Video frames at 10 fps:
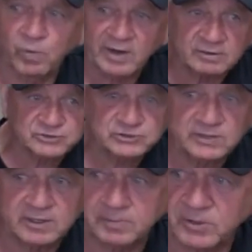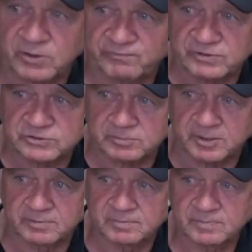what else do you need to be a good
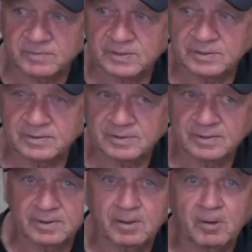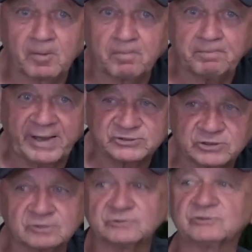fisherman?
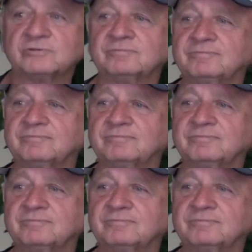Patience.